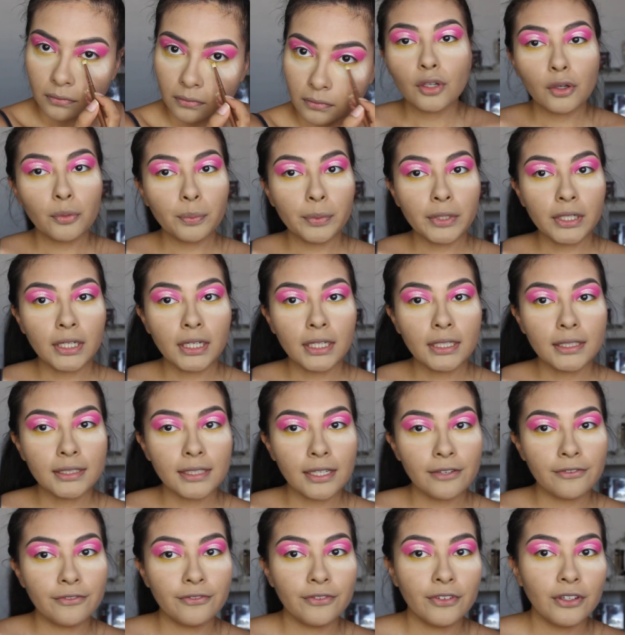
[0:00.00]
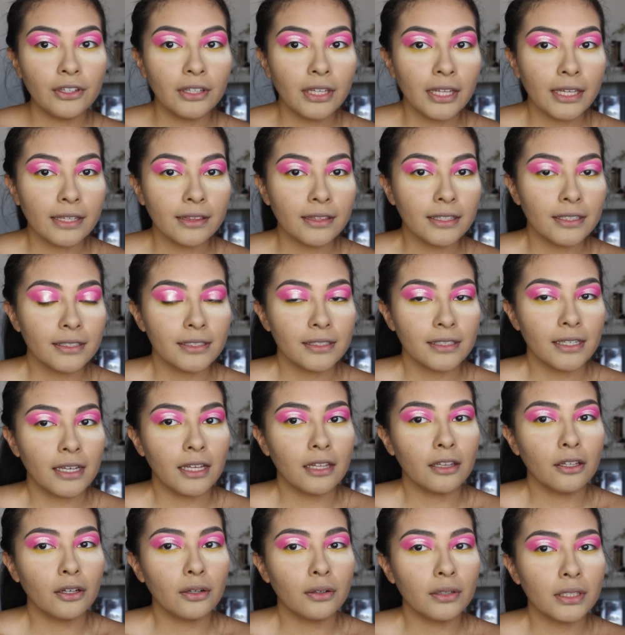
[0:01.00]
So because I feel like this
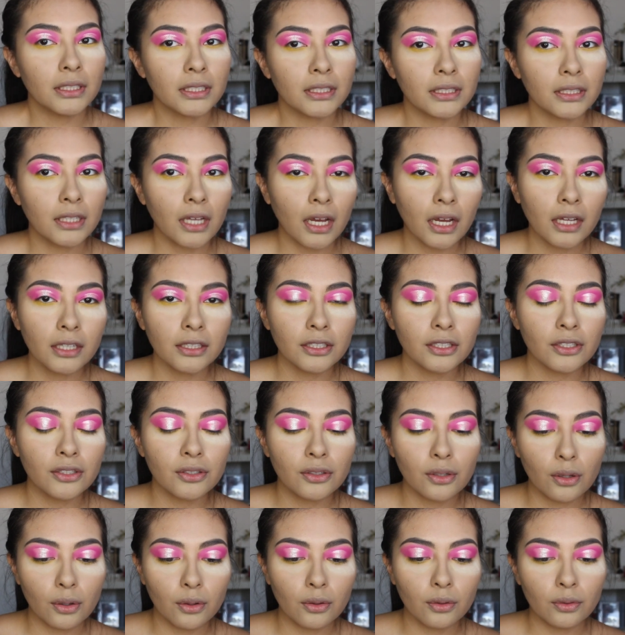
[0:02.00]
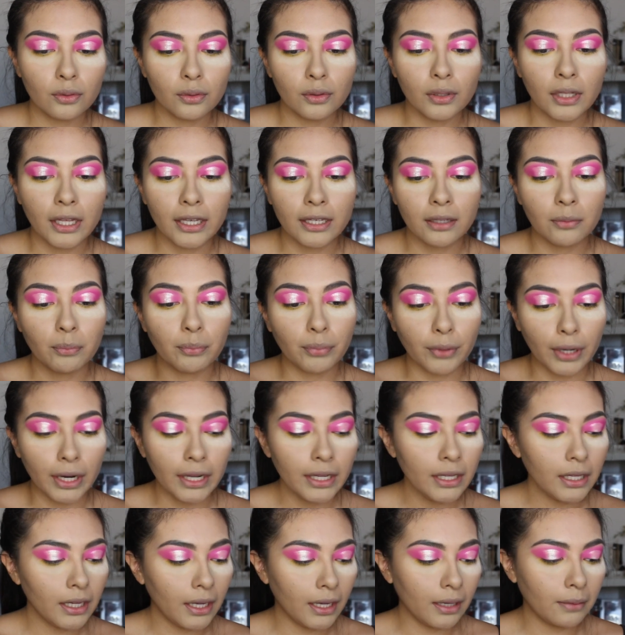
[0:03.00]
yellow is not so like
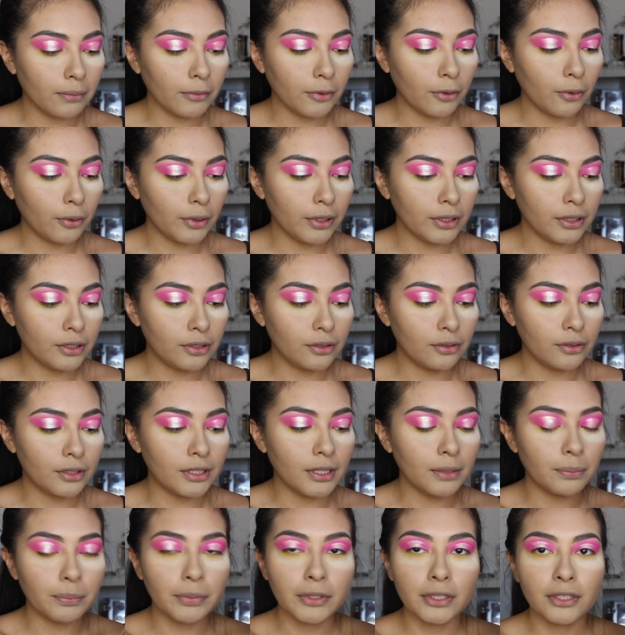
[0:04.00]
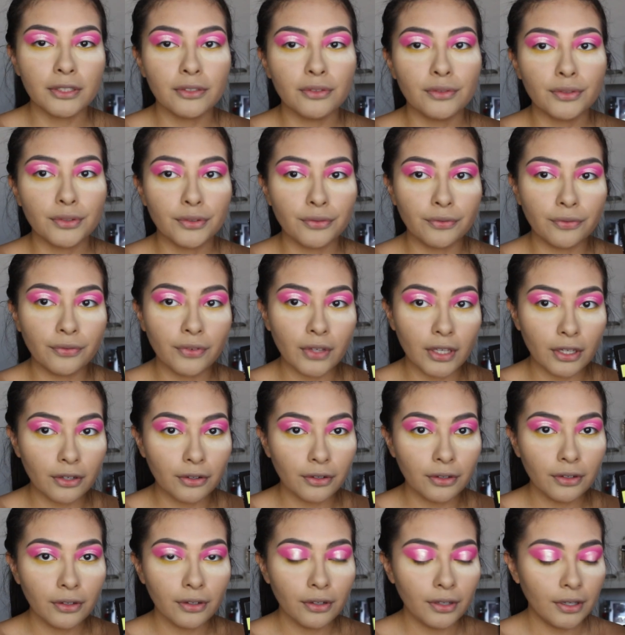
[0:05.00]
bright, I'm going to dip into
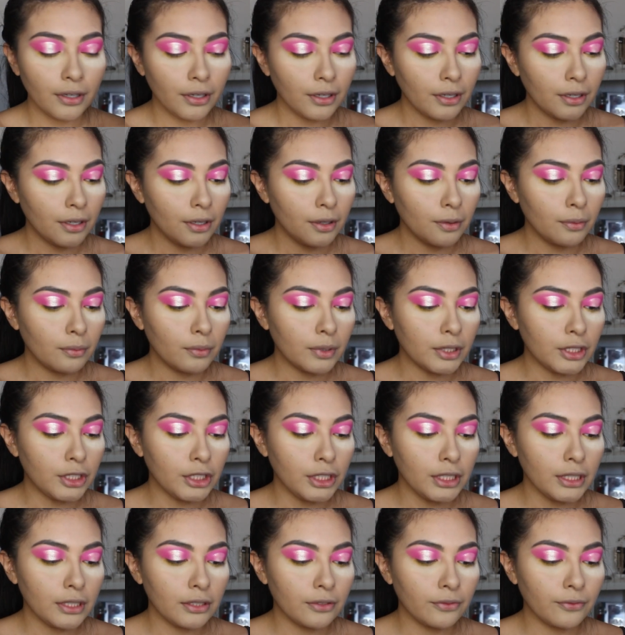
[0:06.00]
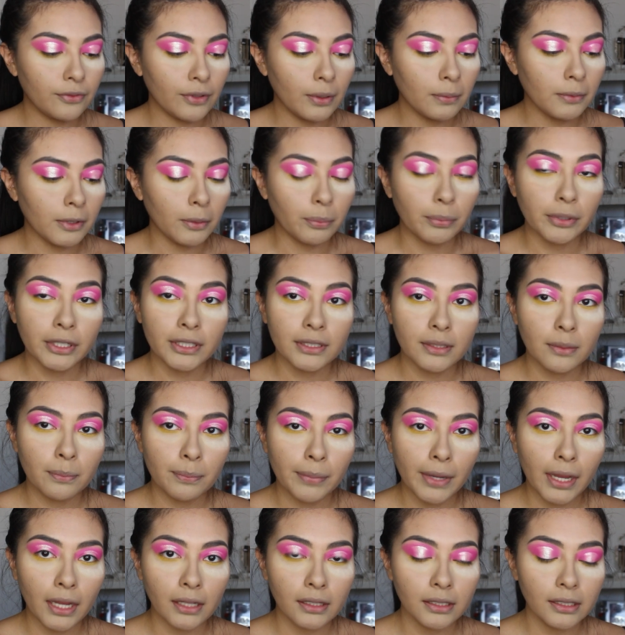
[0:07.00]
Sphere, which is from the
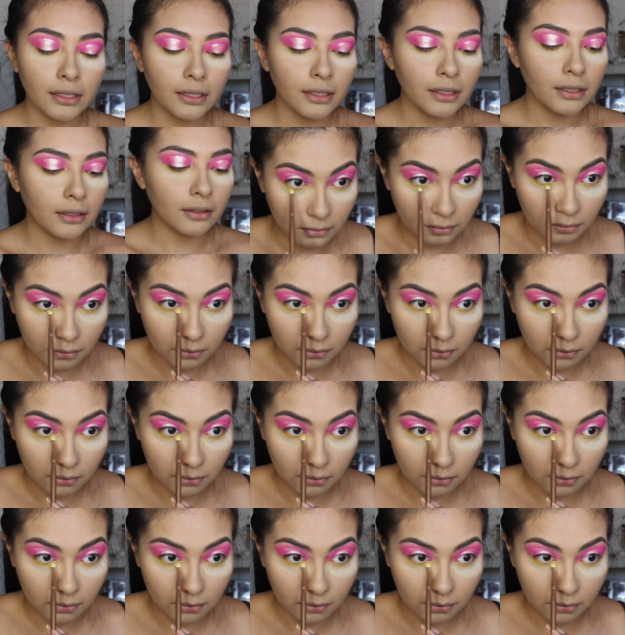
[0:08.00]
Prism palette.